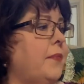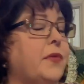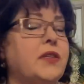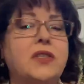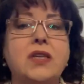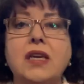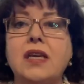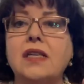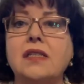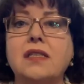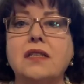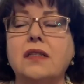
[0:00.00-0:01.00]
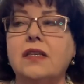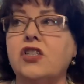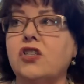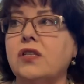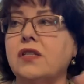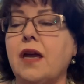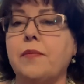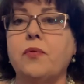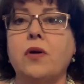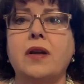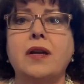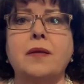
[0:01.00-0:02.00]
The tea is delicious. I
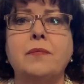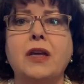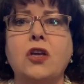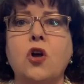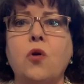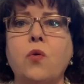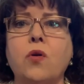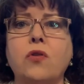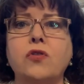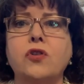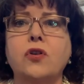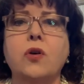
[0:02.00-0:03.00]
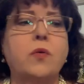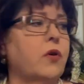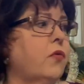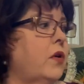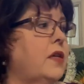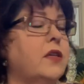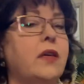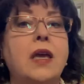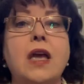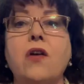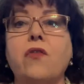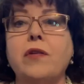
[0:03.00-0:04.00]
brought it in. My coworkers are going crazy.
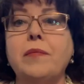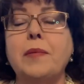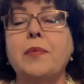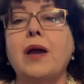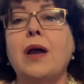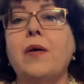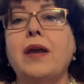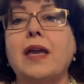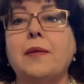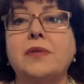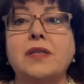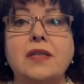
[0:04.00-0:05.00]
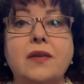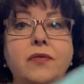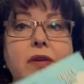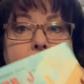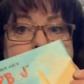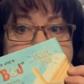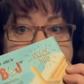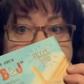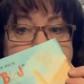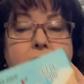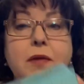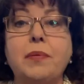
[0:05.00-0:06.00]
Remember how I kept sniffing
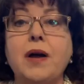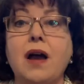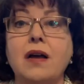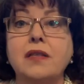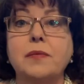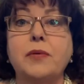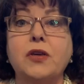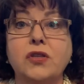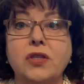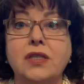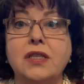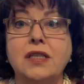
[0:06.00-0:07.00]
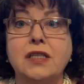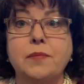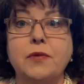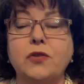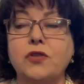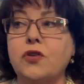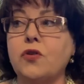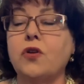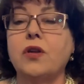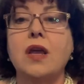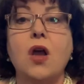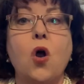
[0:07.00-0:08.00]
the box because the tea smelled so
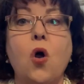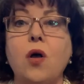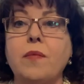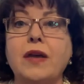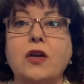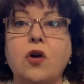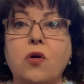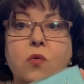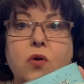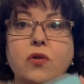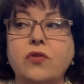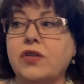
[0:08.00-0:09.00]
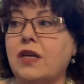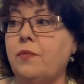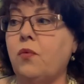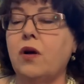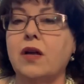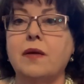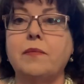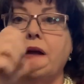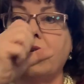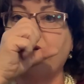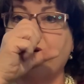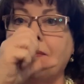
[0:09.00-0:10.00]
good? All my coworkers keep walking by
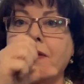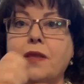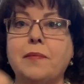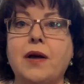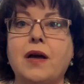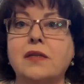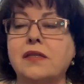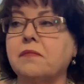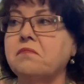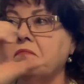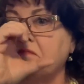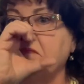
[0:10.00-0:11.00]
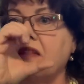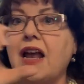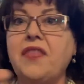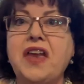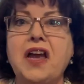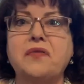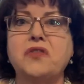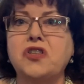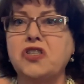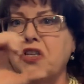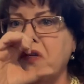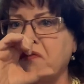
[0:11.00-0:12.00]
grabbing the box and they have to
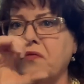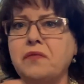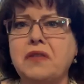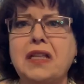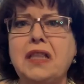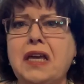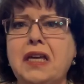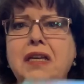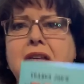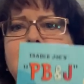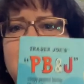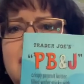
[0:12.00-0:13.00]
sniff. They like it.